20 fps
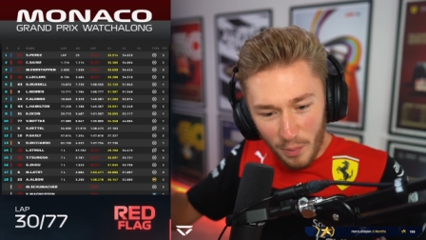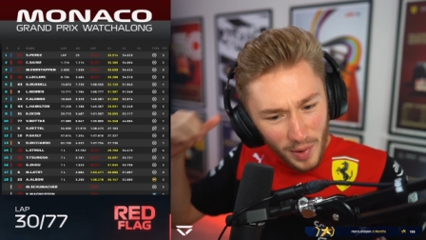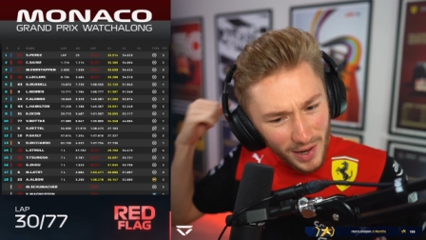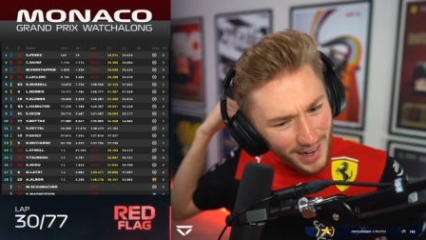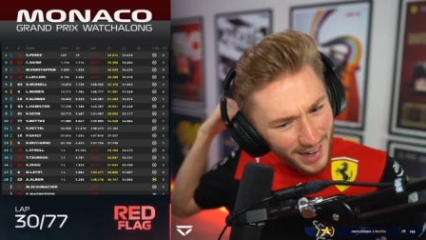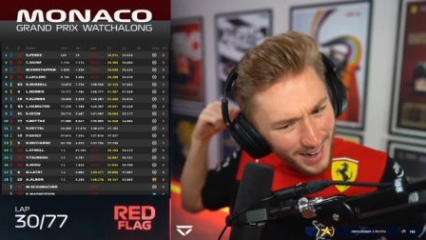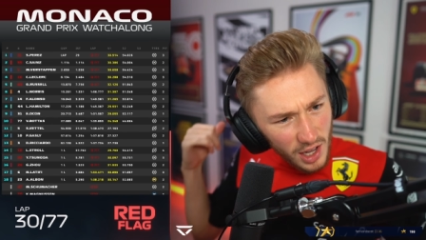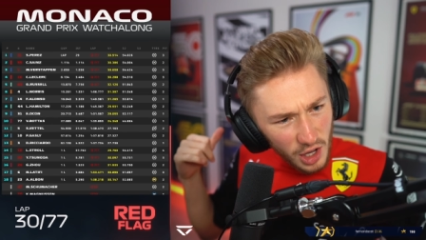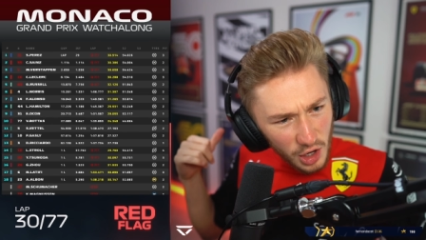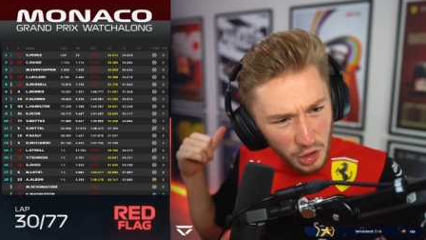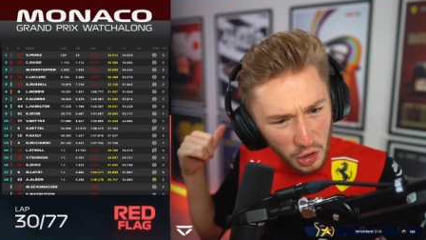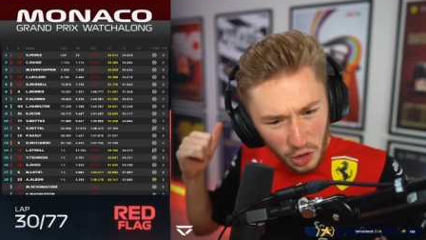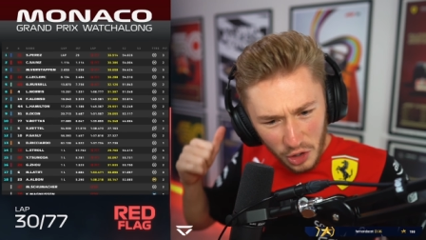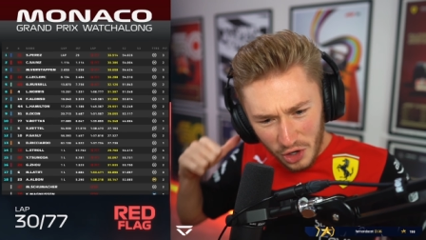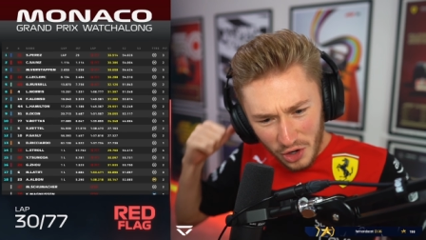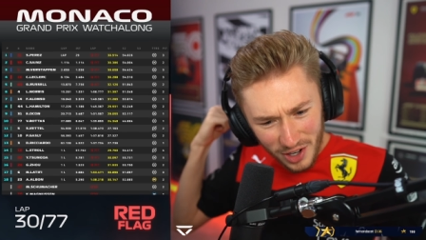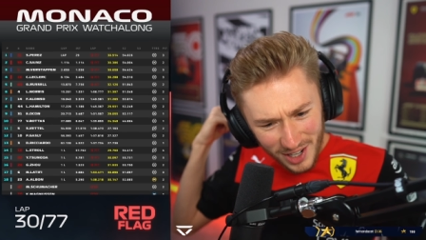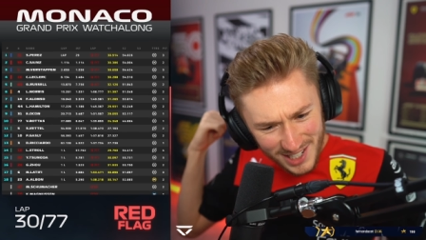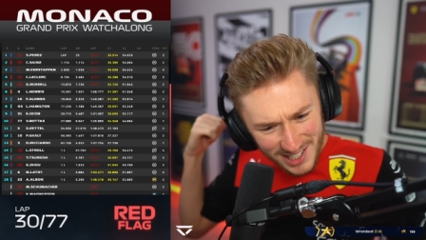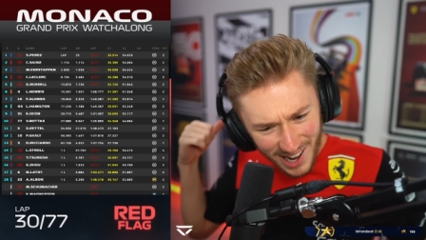But couldn't
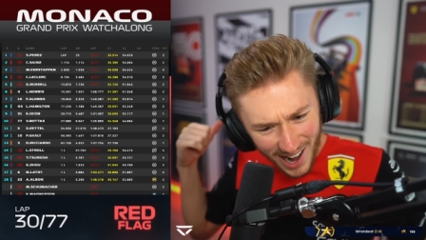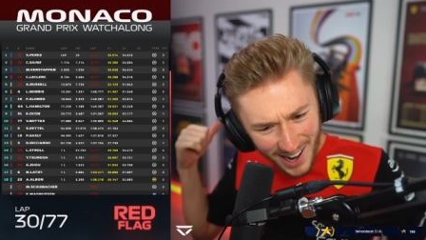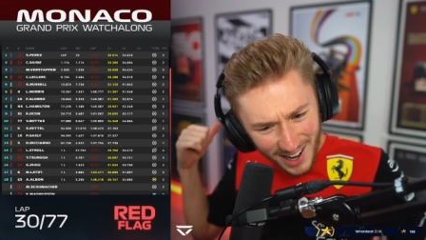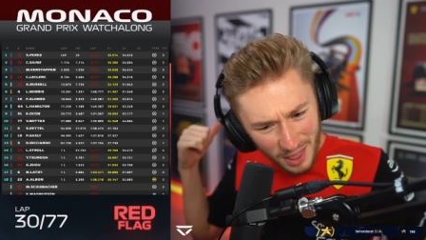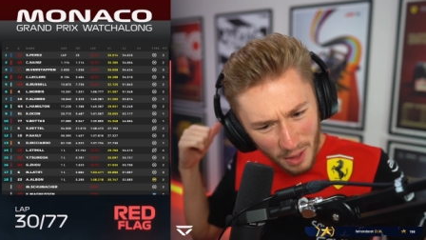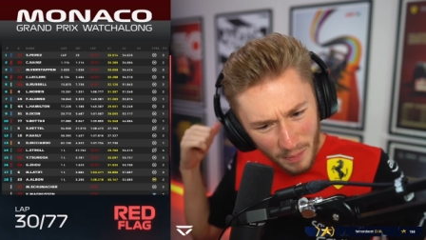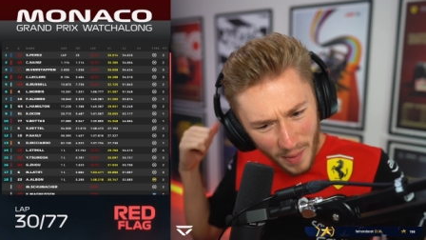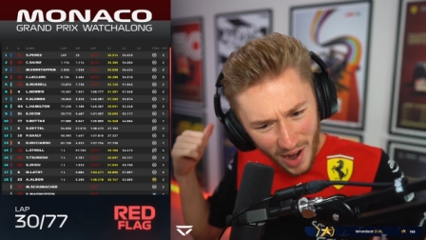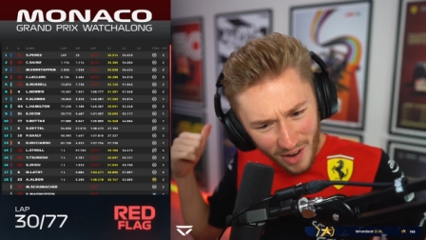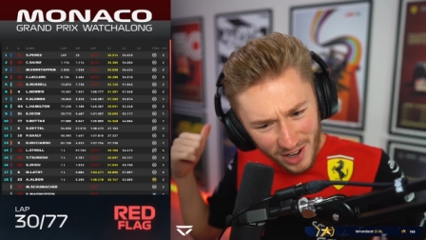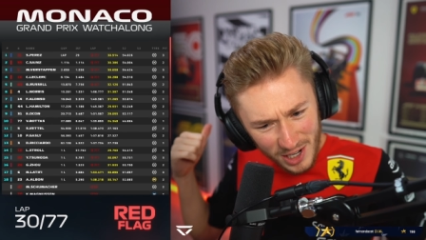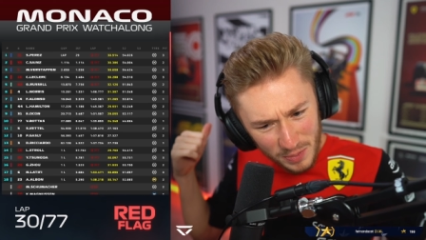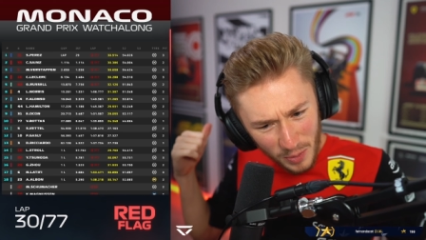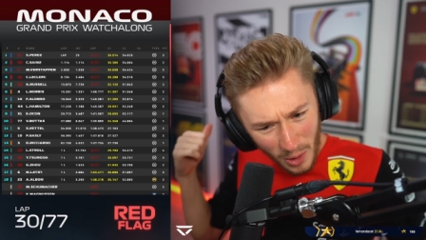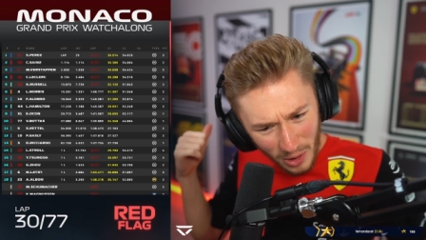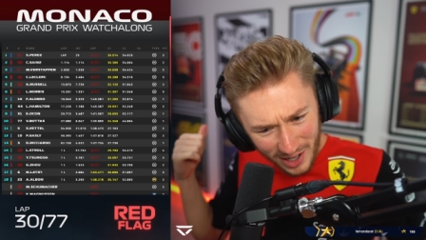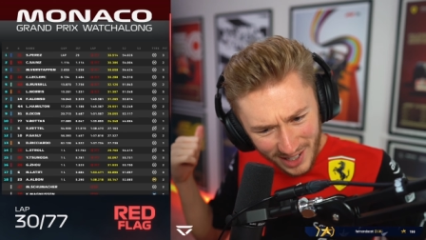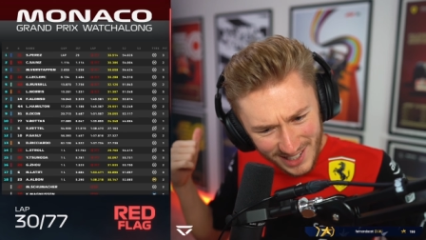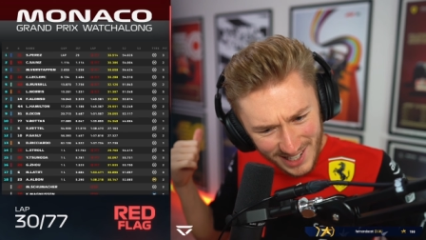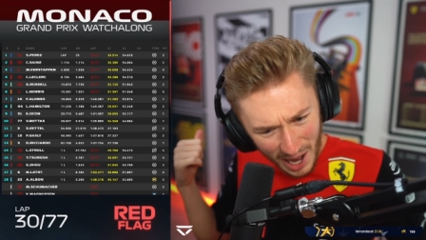you decide if the barrier's
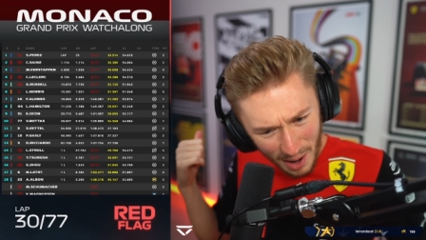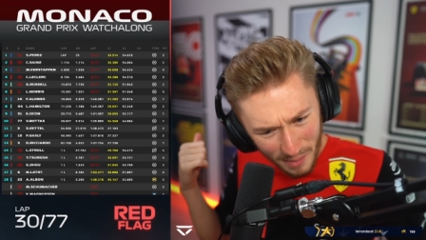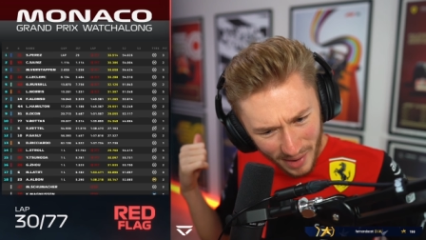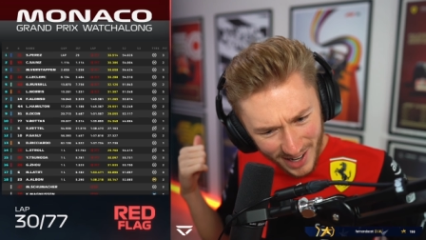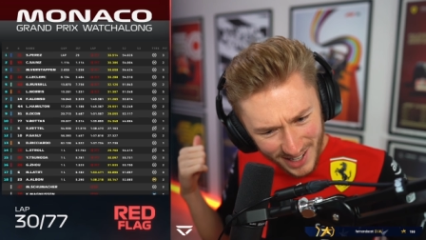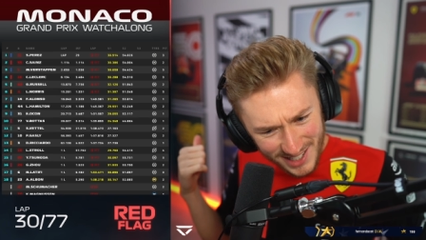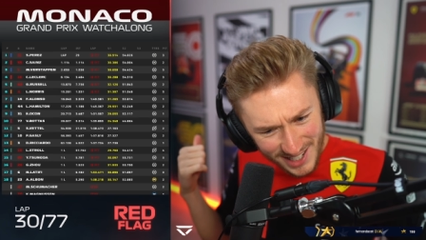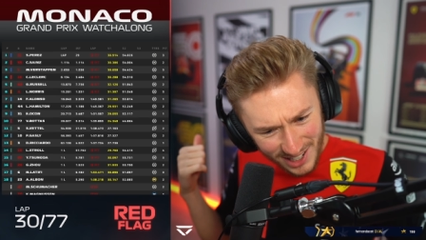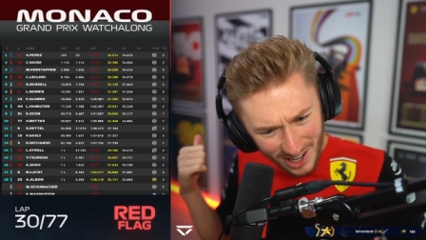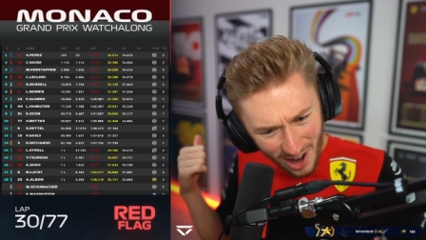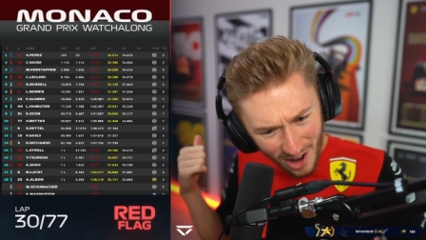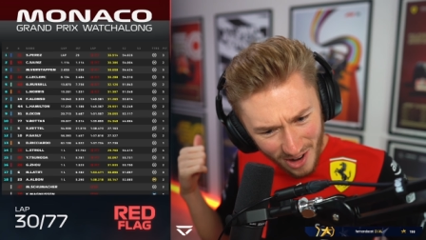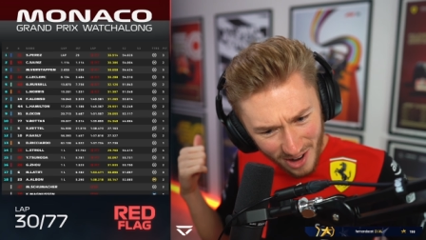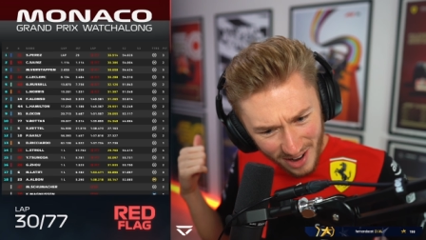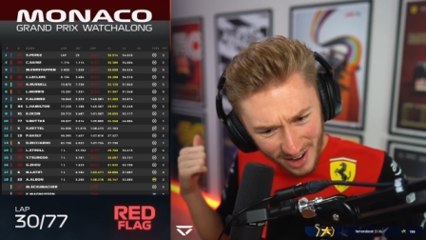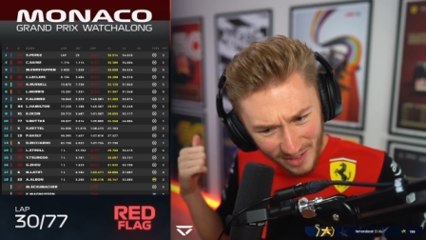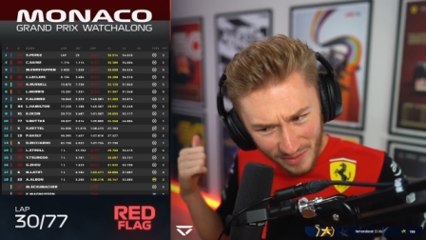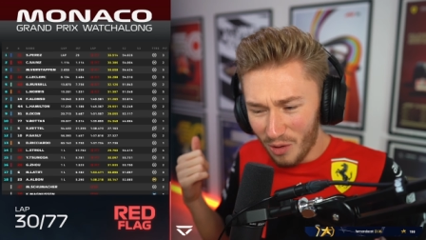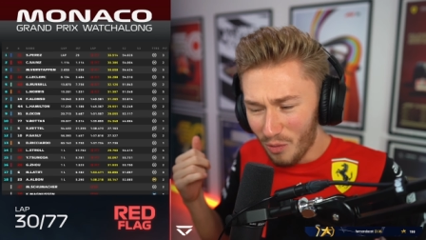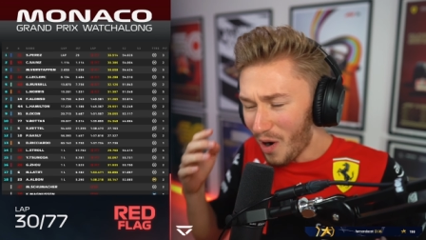broken 10 minutes
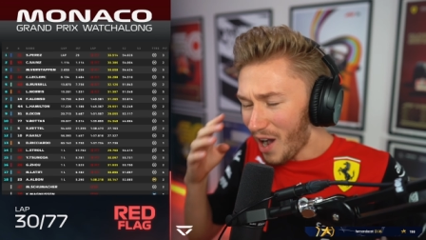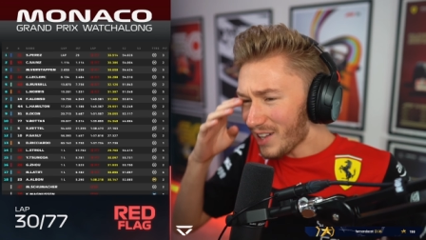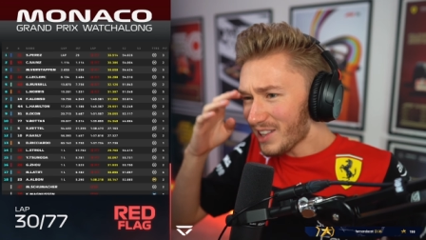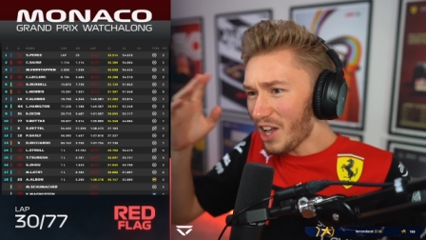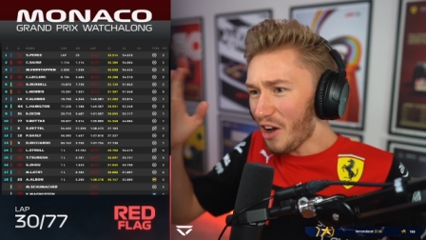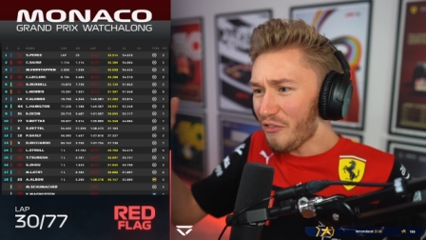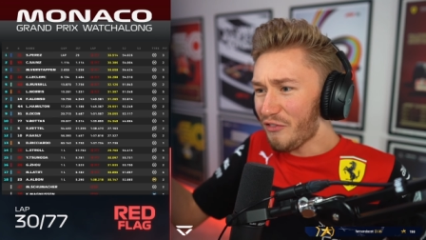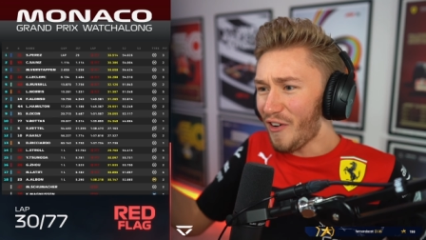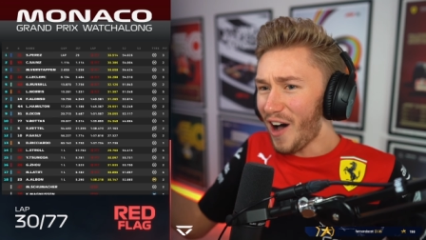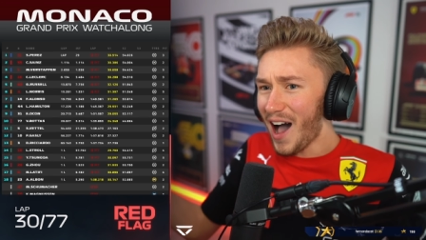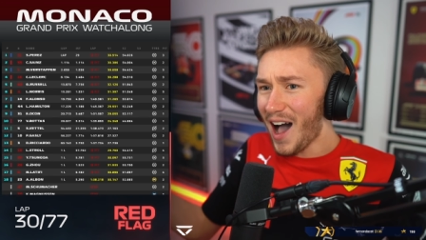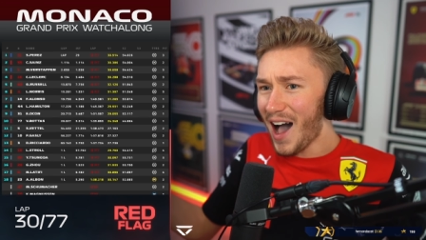ago? What the